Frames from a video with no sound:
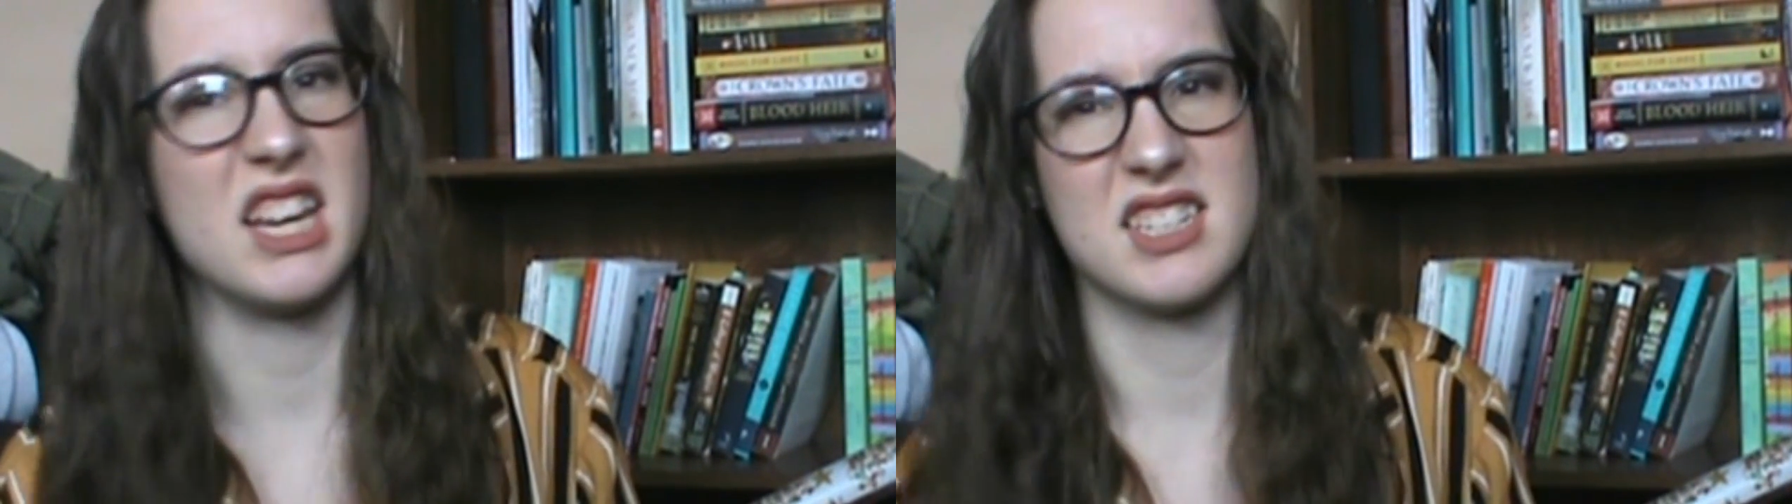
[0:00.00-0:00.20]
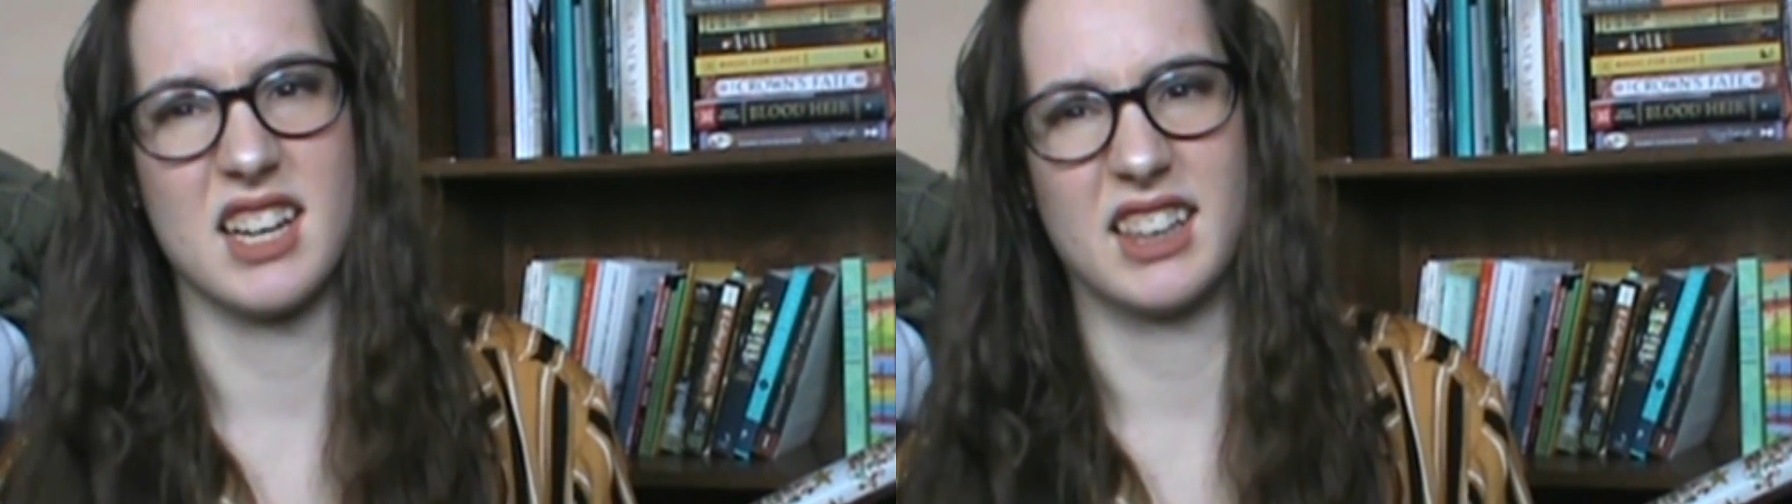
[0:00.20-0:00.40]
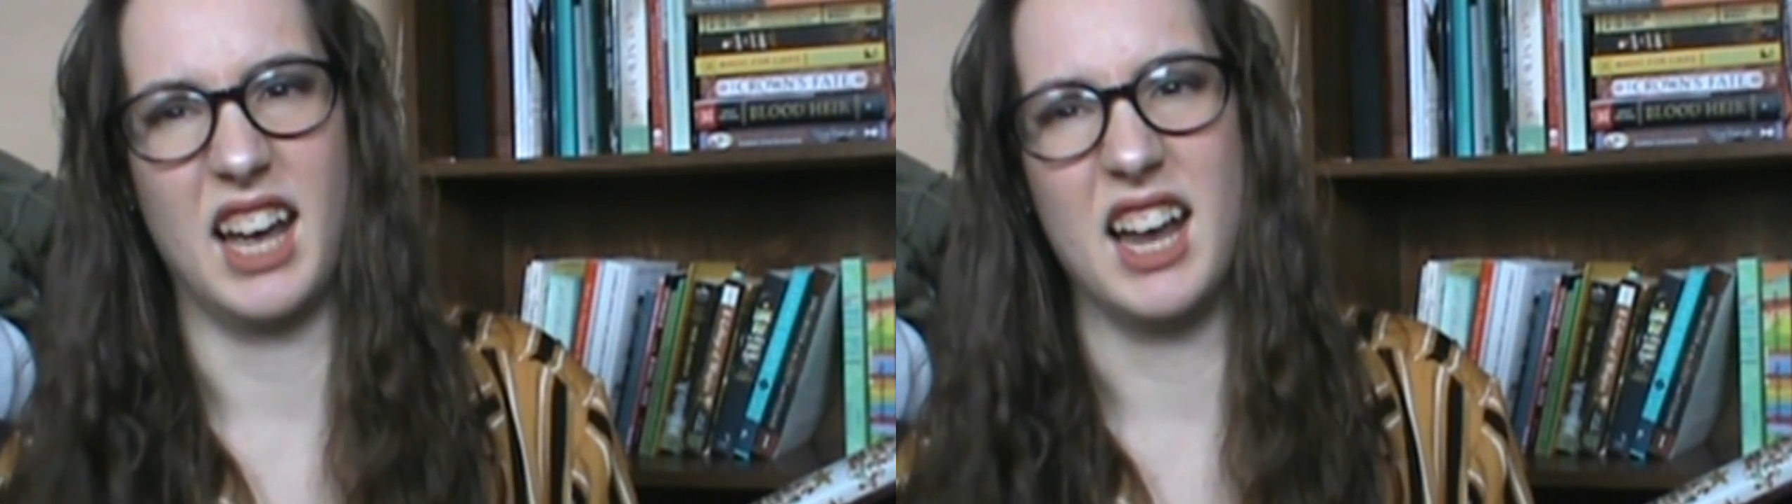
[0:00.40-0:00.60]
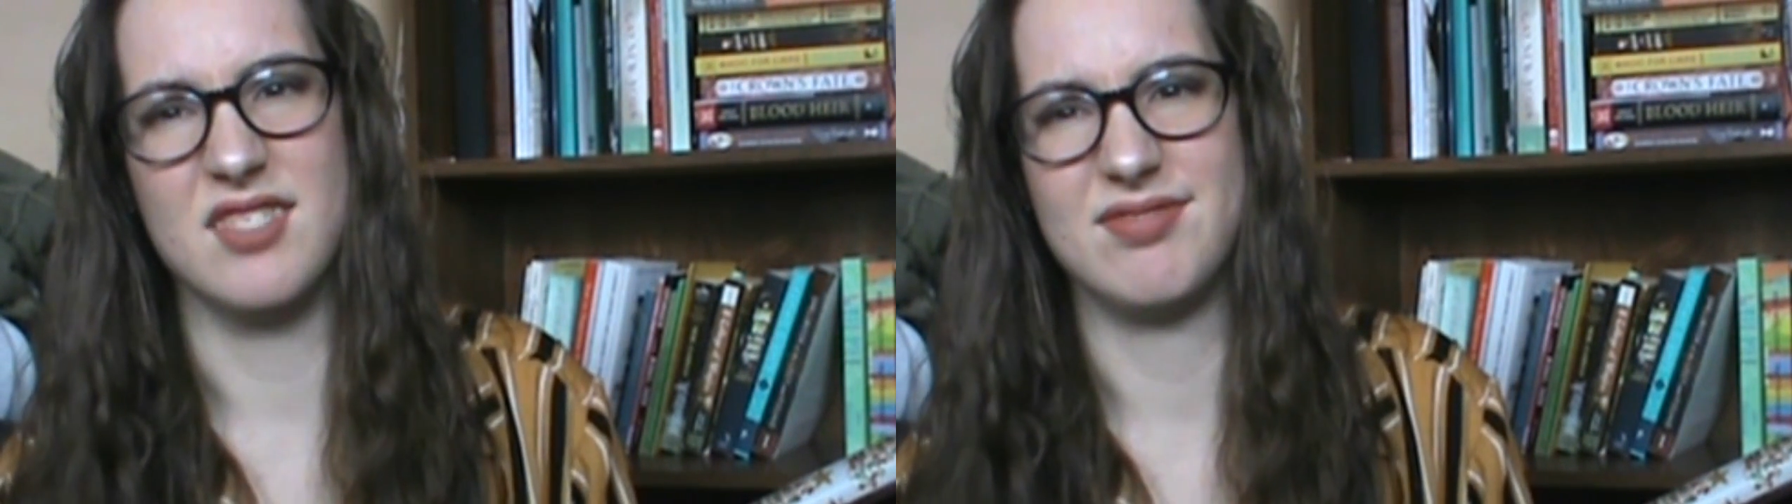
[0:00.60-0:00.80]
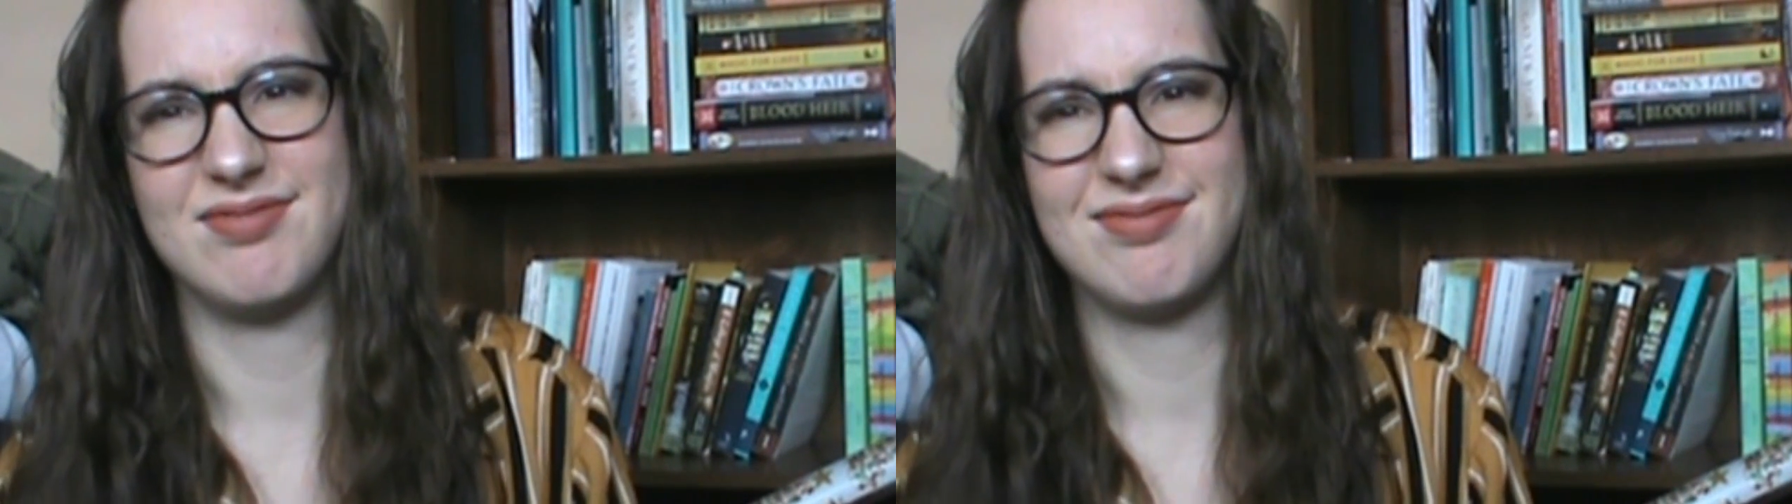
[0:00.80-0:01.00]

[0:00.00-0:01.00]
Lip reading: things like that.